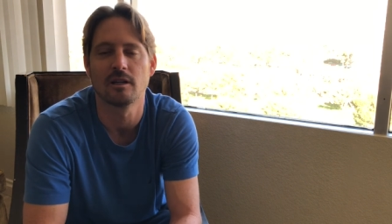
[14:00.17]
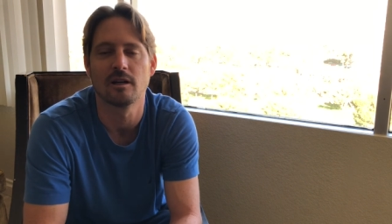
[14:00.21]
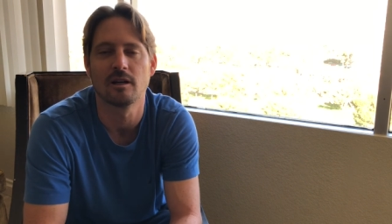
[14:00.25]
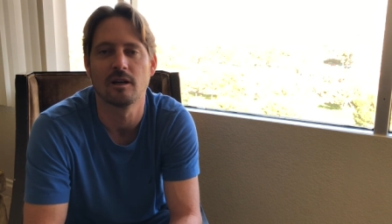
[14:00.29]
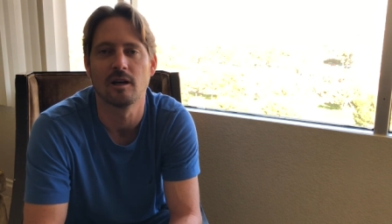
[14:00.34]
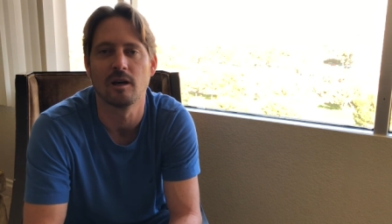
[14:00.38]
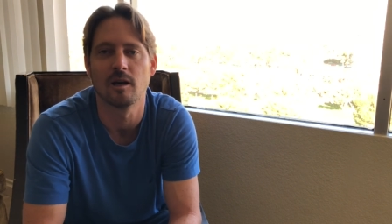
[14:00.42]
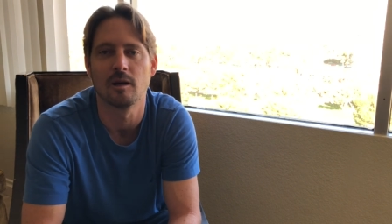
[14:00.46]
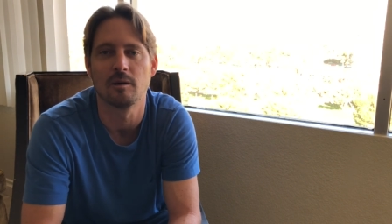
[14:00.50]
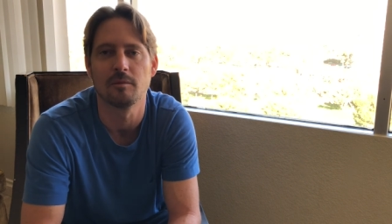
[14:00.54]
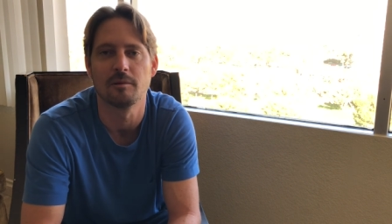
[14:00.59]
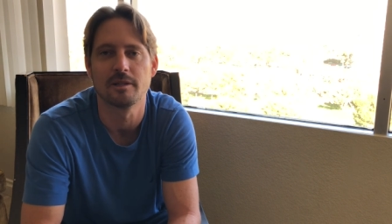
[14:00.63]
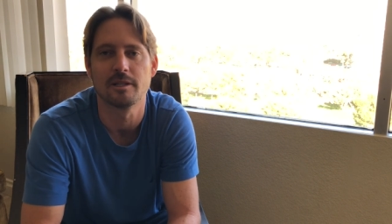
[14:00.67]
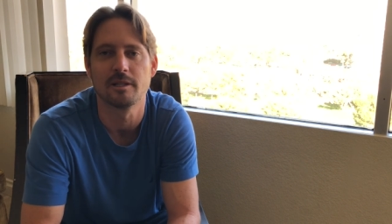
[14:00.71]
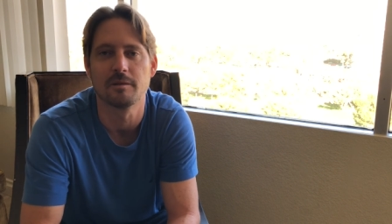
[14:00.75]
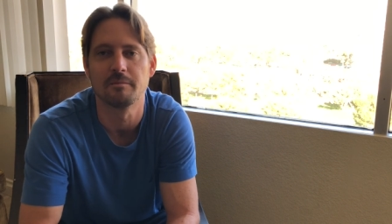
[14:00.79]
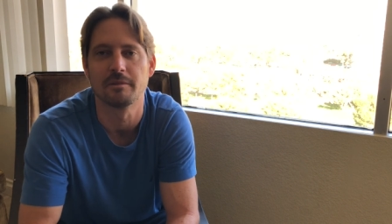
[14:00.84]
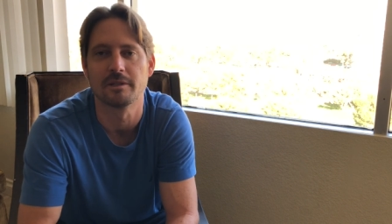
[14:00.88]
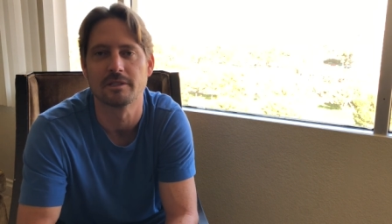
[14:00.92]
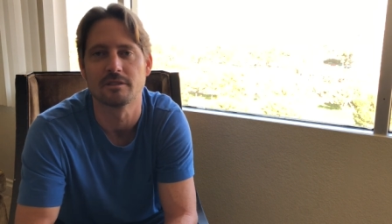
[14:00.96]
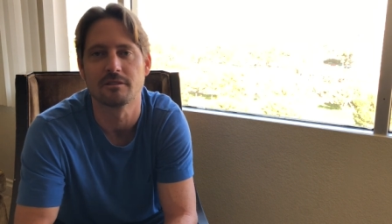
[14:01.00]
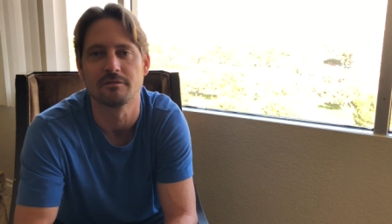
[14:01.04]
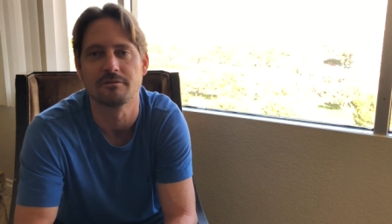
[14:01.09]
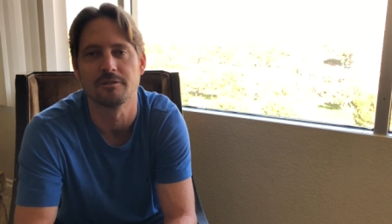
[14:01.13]
I did
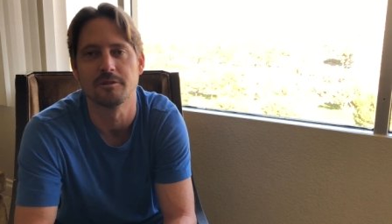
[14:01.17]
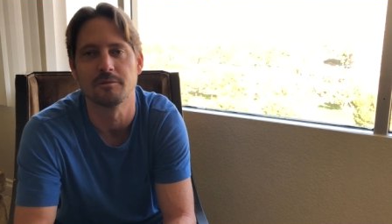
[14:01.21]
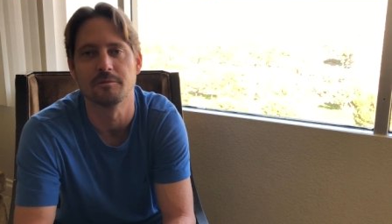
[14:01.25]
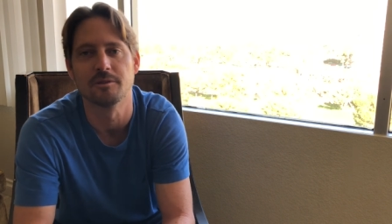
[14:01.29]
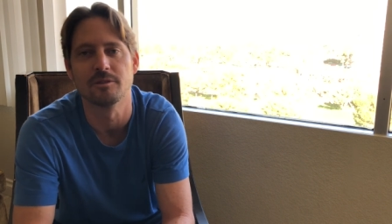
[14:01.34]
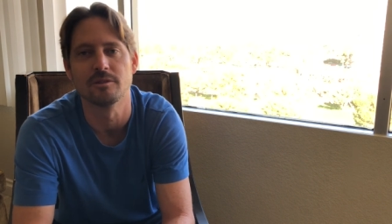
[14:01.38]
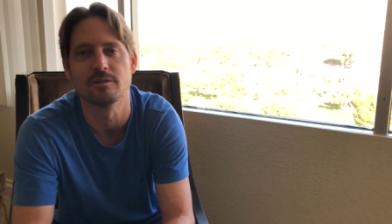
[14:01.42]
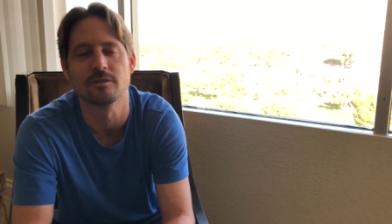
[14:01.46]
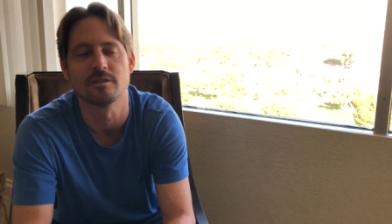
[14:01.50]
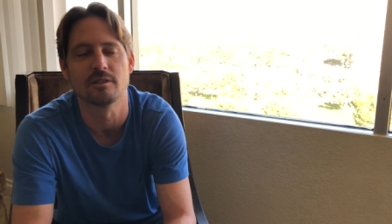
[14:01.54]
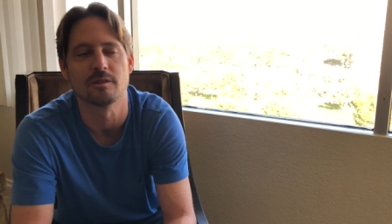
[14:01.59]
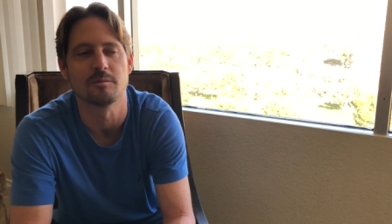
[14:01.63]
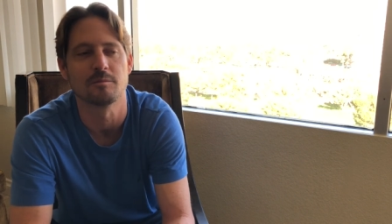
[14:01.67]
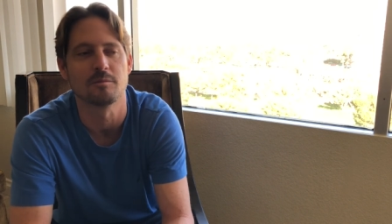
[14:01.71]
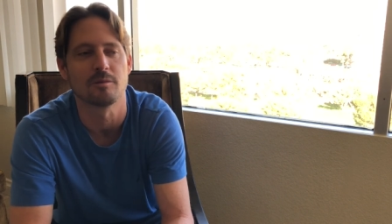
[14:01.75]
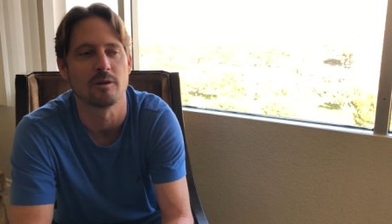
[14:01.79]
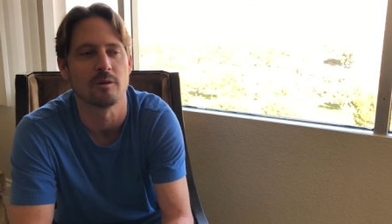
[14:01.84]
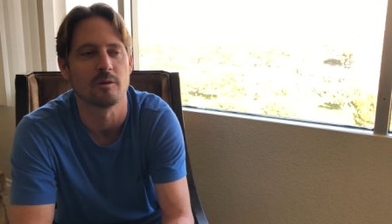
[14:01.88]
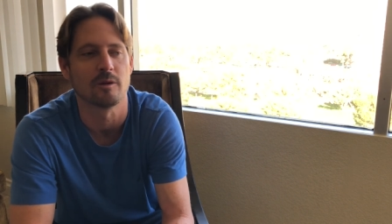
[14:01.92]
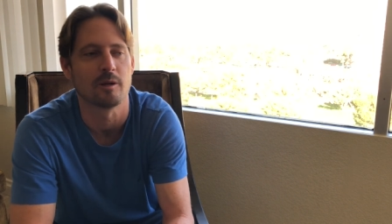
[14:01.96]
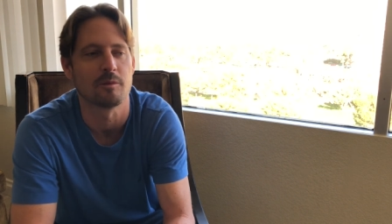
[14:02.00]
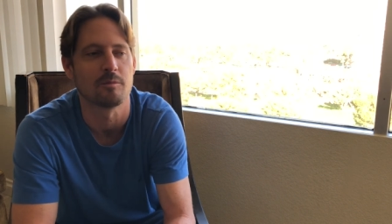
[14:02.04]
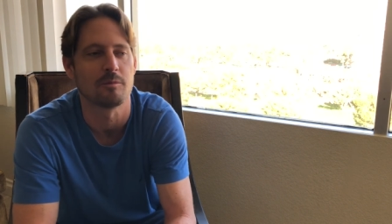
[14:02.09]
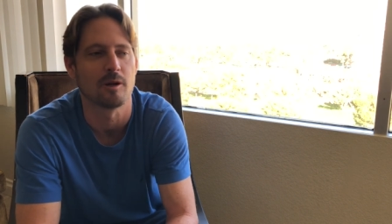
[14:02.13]
miss a few booths that
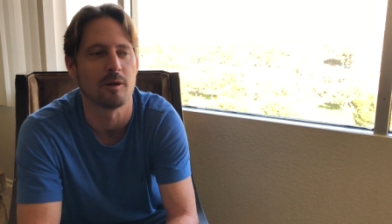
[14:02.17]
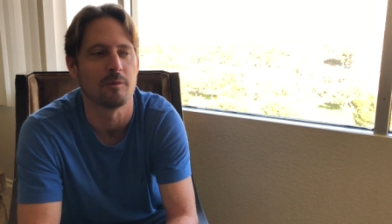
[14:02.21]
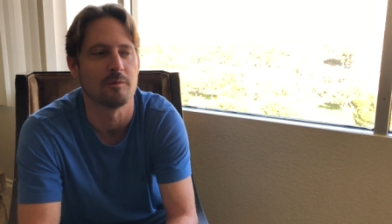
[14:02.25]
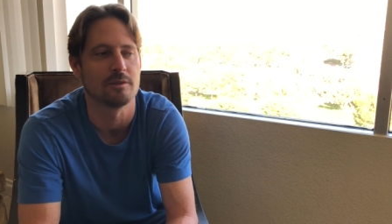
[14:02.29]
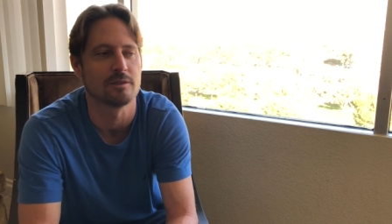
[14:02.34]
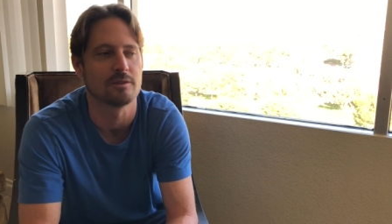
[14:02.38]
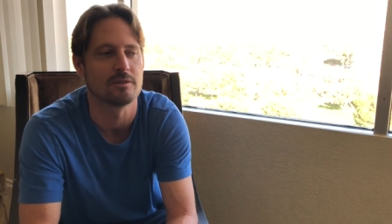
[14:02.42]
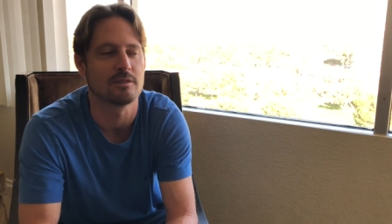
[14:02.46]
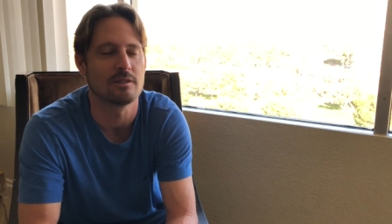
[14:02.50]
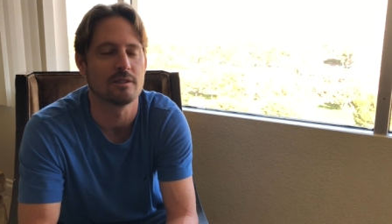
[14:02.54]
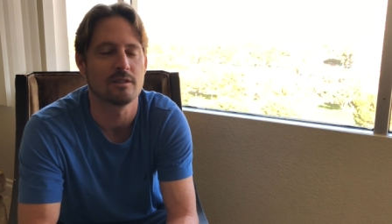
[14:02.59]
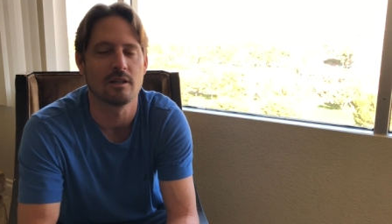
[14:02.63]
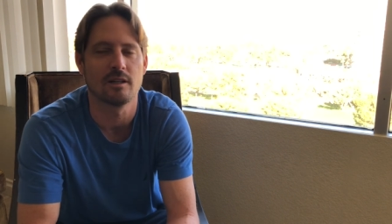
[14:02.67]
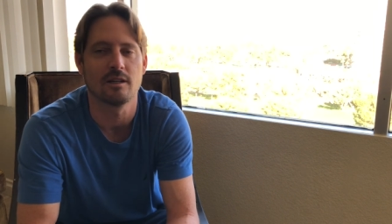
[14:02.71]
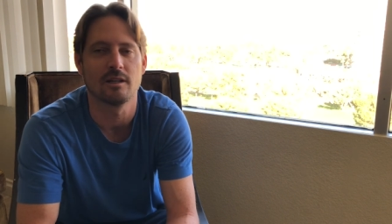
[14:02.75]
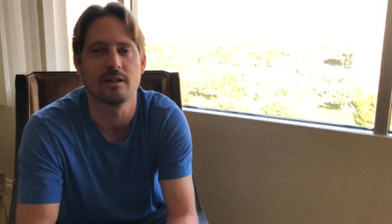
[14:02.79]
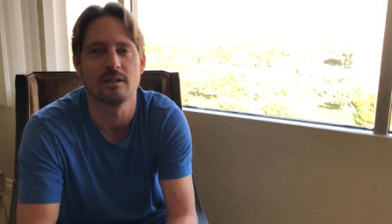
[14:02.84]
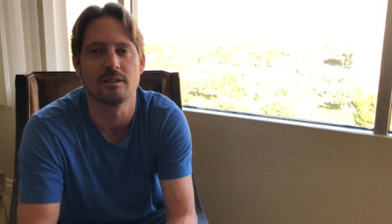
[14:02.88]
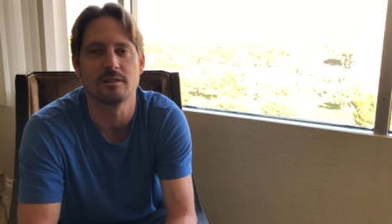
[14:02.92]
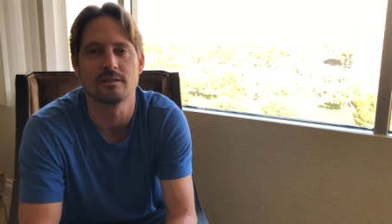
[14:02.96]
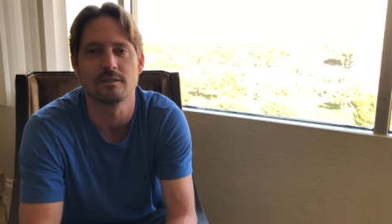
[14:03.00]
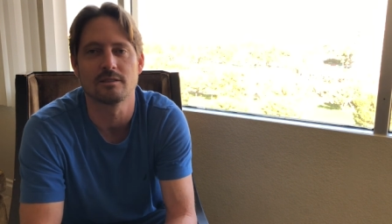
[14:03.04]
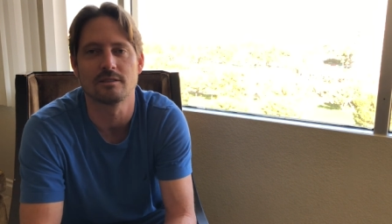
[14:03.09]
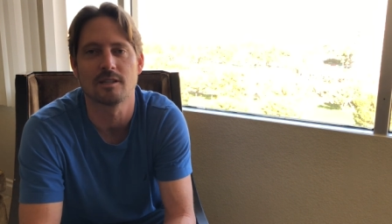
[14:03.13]
I promised
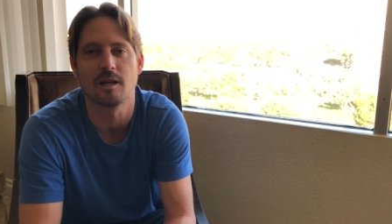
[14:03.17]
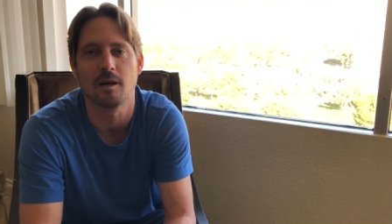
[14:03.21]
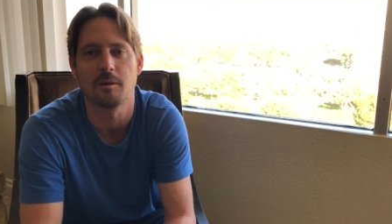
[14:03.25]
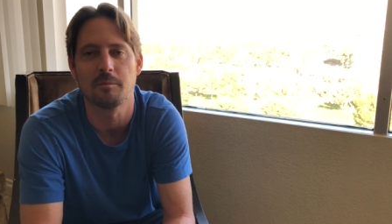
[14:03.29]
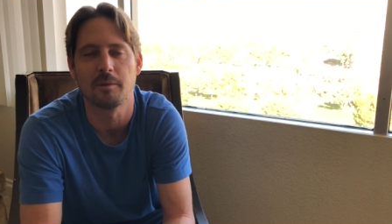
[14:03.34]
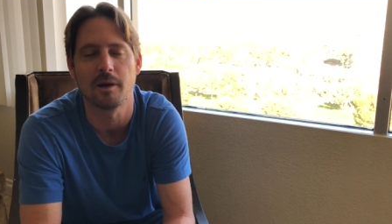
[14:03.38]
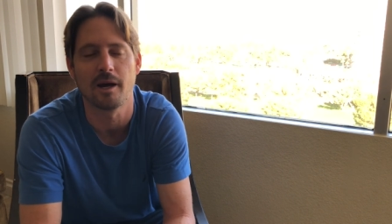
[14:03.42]
to stop